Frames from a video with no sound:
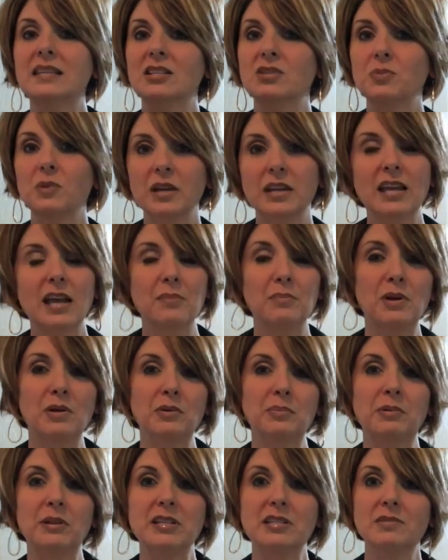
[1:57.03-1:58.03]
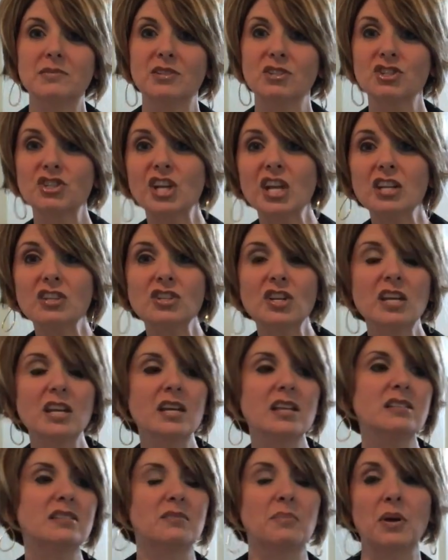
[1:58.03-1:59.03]
That's where I kept my replacement
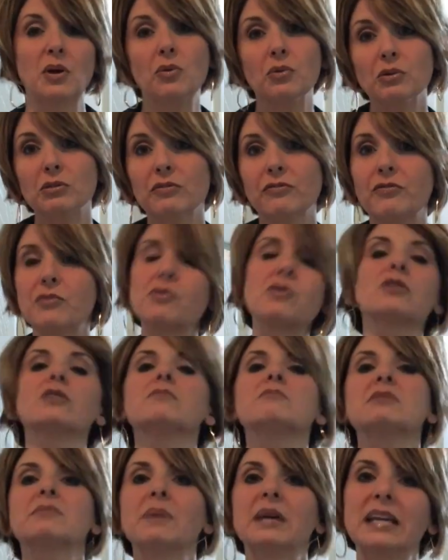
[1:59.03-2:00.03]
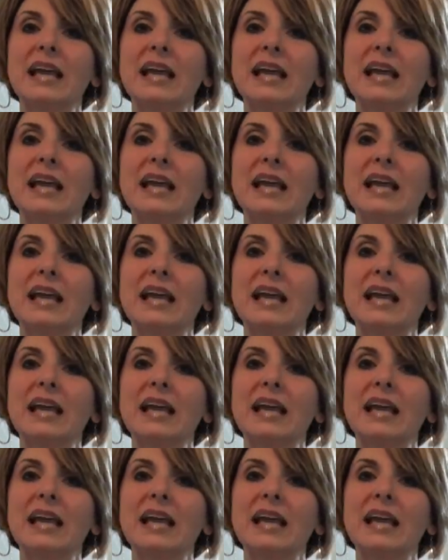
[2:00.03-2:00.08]
exchanges and my order forms and